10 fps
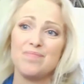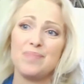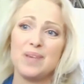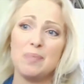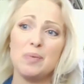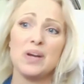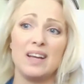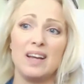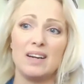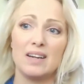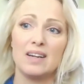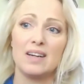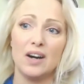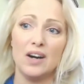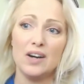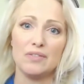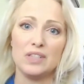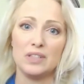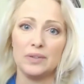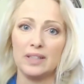people can get hurt if
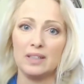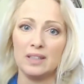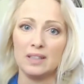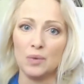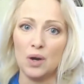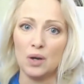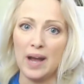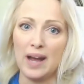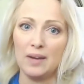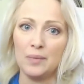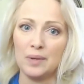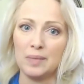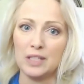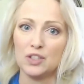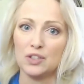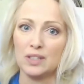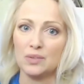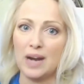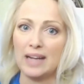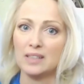we do it in the wrong way. We want to make sure
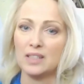it's right.